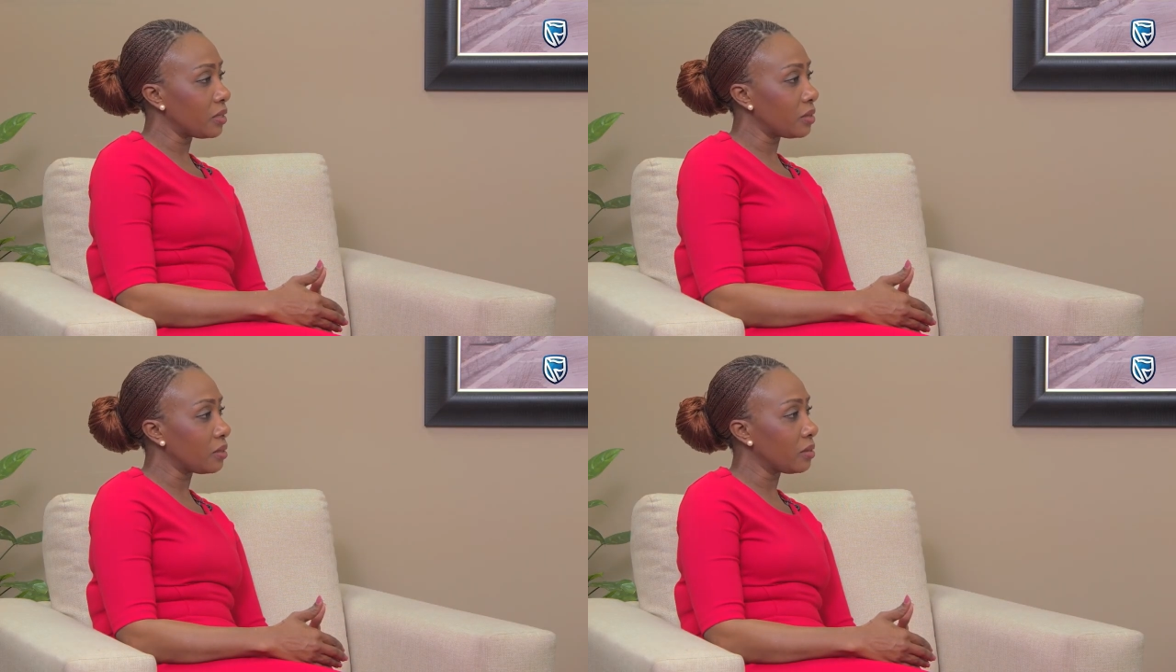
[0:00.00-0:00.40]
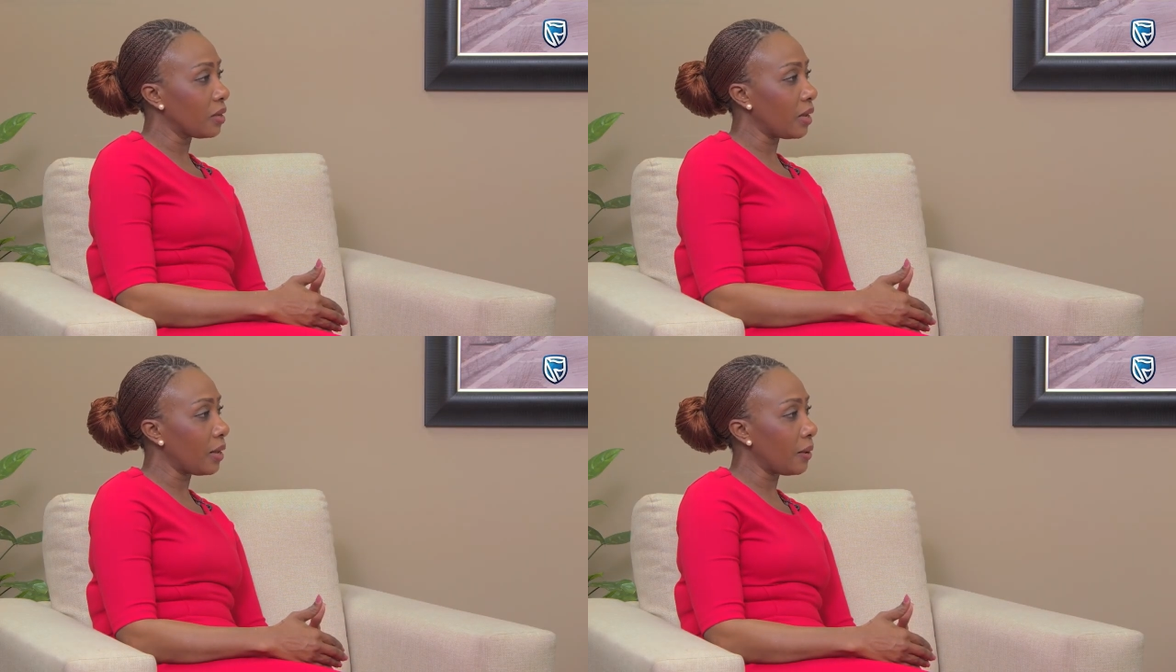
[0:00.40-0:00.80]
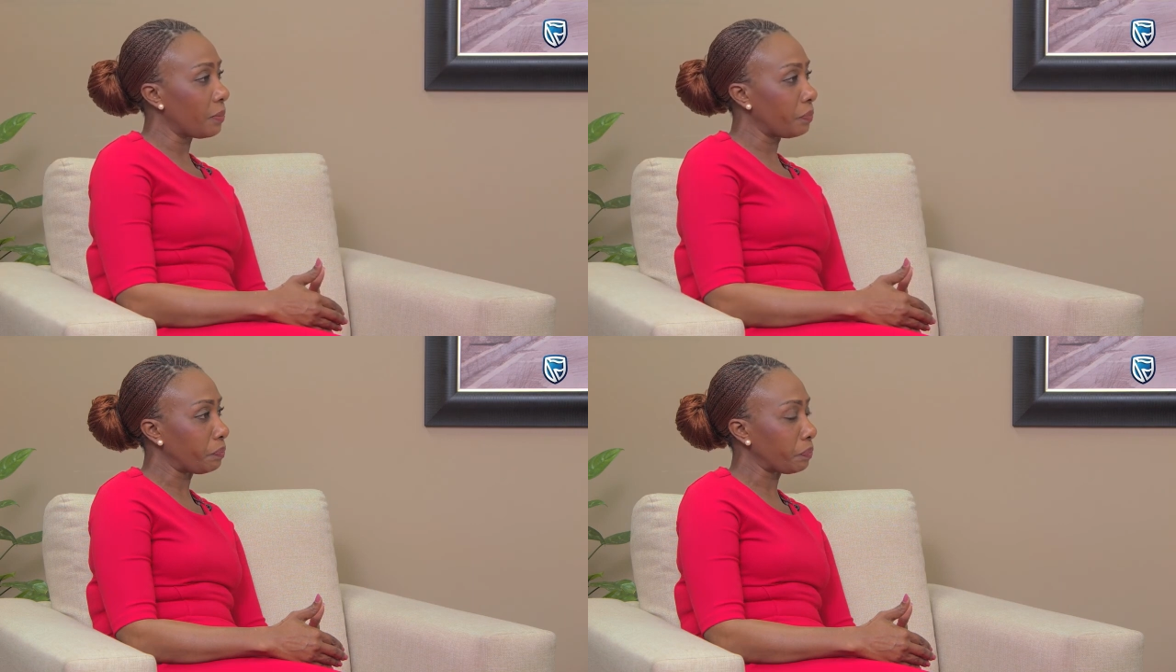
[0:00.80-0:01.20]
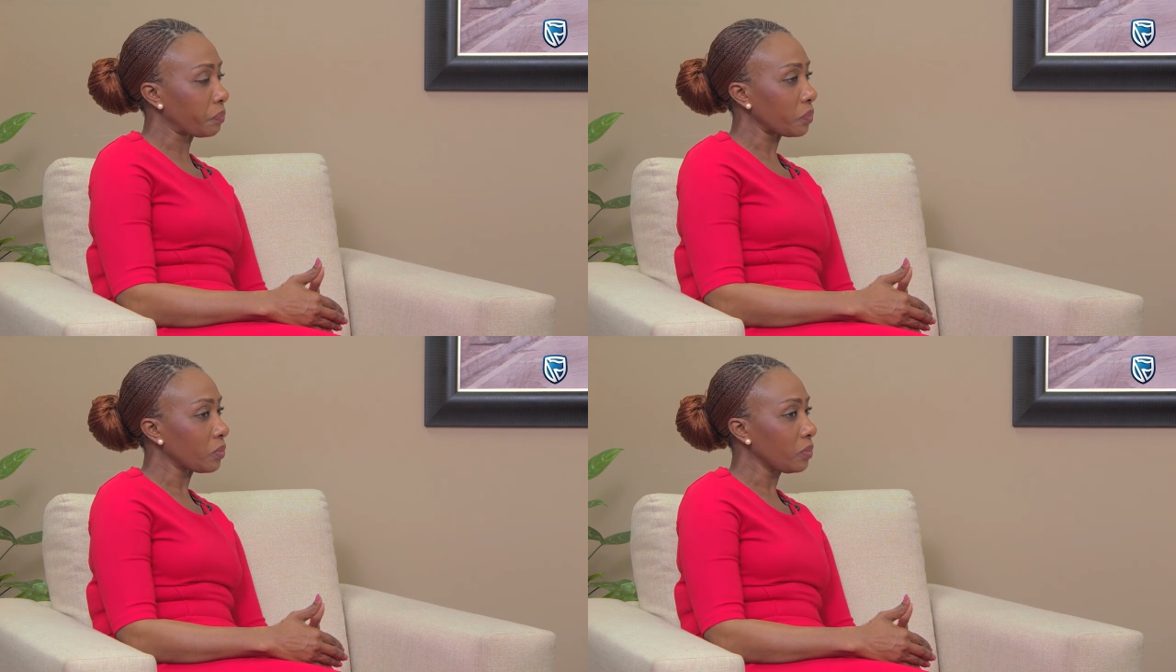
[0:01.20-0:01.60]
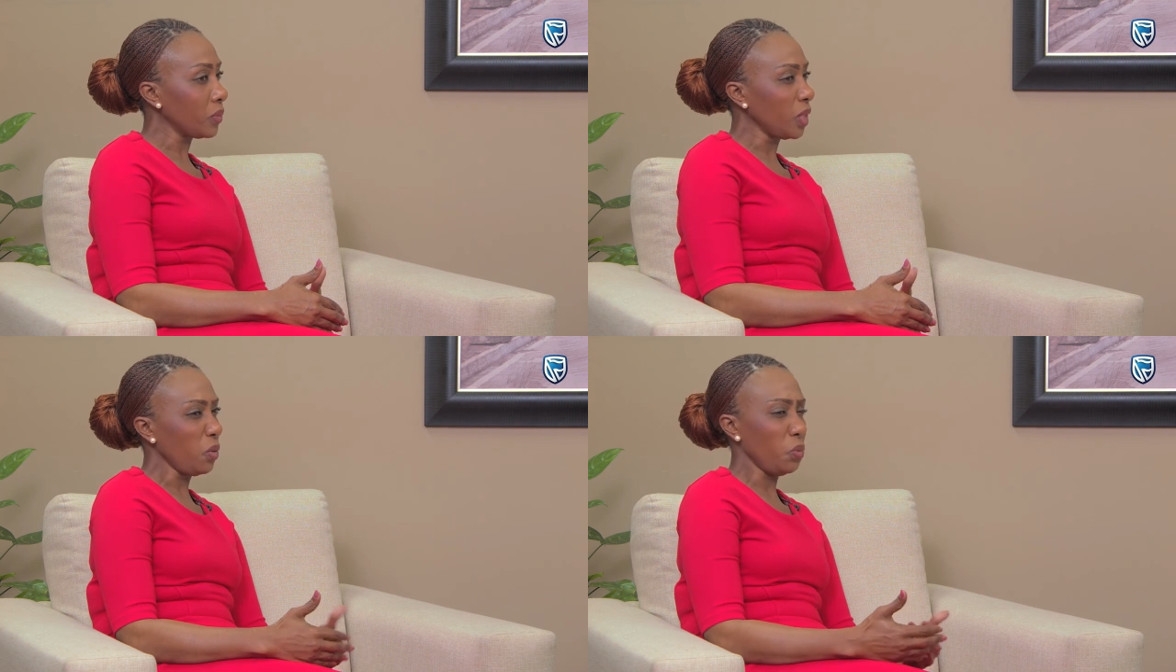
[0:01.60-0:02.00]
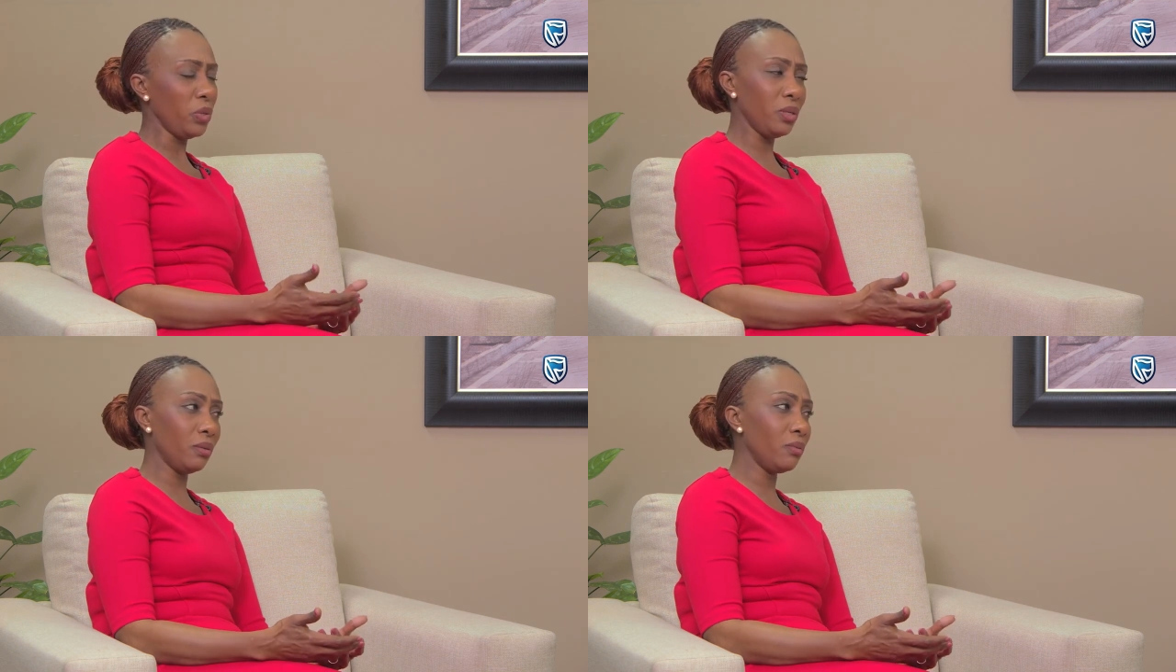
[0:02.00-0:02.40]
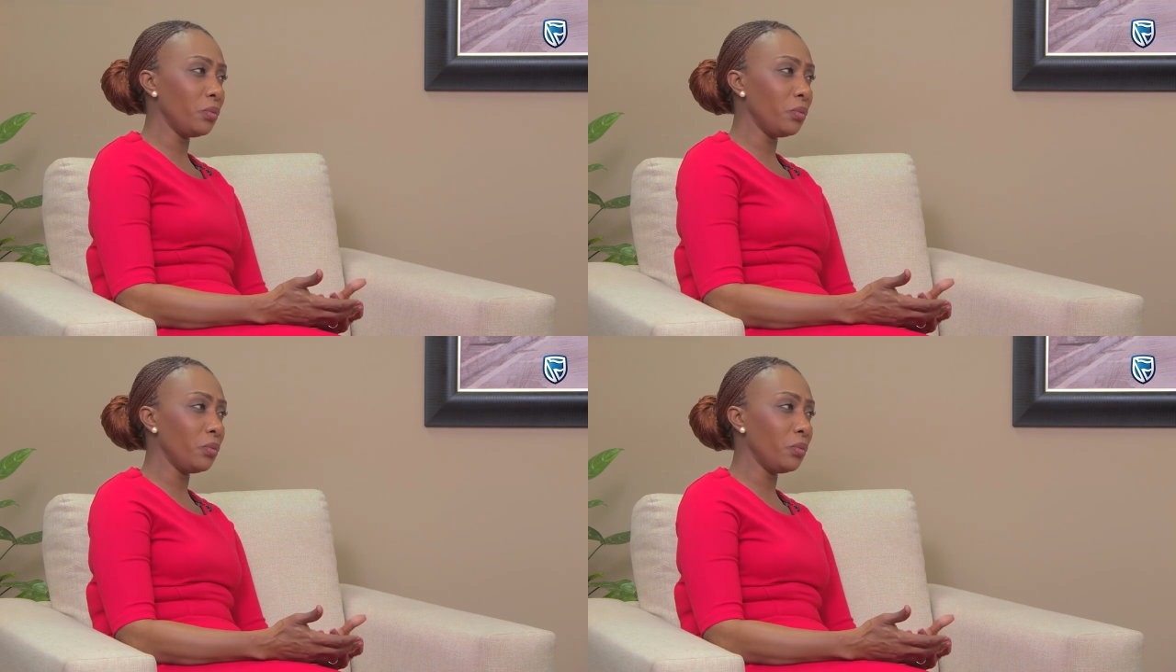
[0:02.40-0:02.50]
is we're